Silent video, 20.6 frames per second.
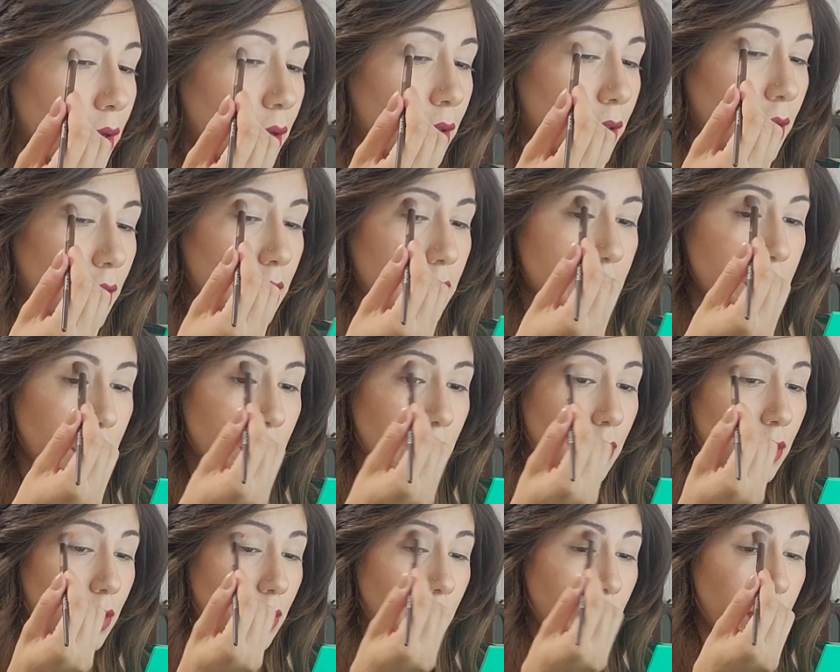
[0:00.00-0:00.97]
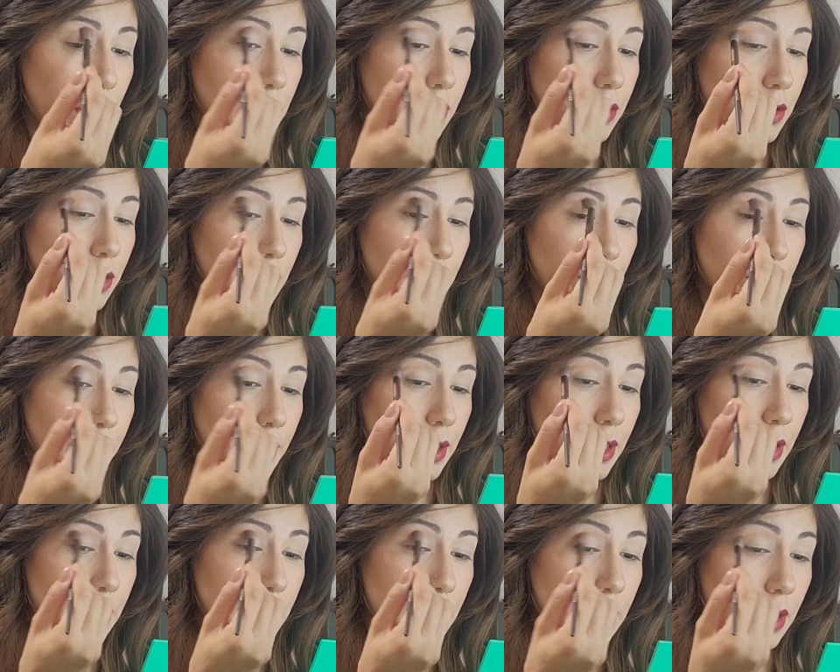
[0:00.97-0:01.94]
And that's going to go into the
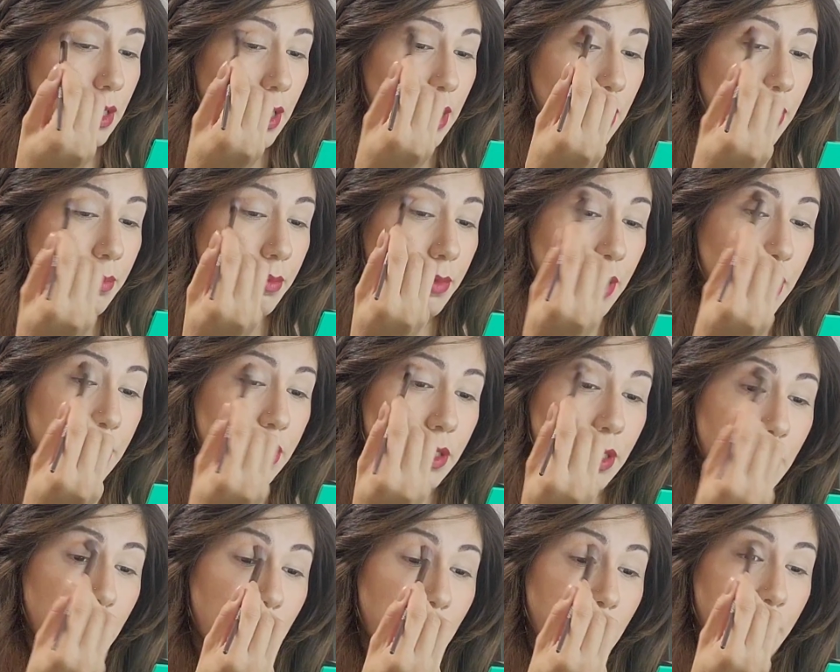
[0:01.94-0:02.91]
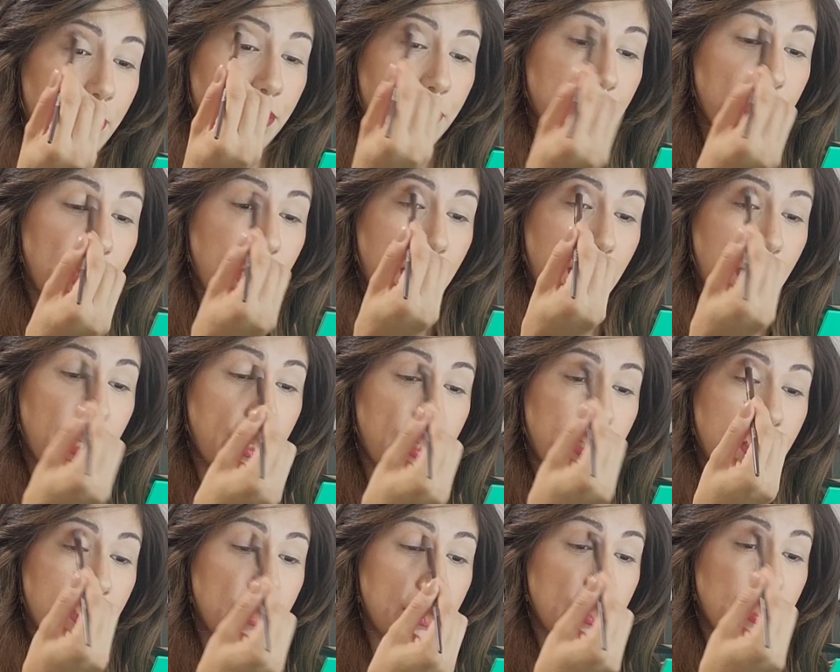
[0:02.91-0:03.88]
crease and kind of blend it up with that
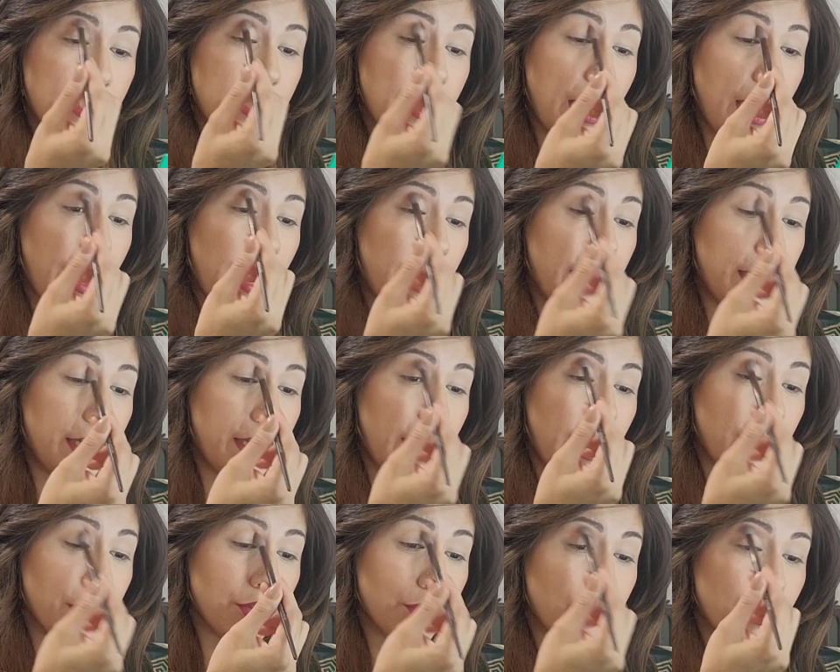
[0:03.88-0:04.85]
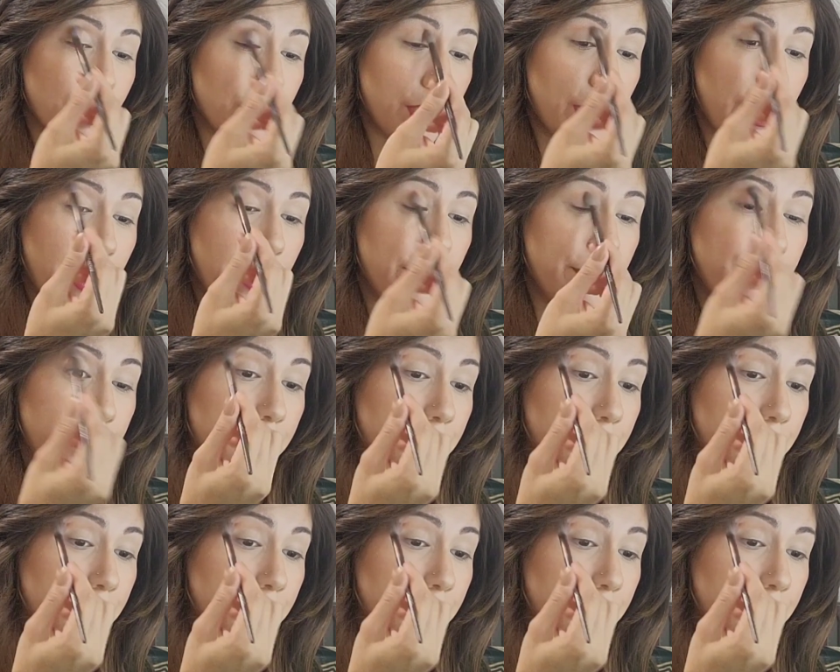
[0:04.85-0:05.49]
tan natural shade.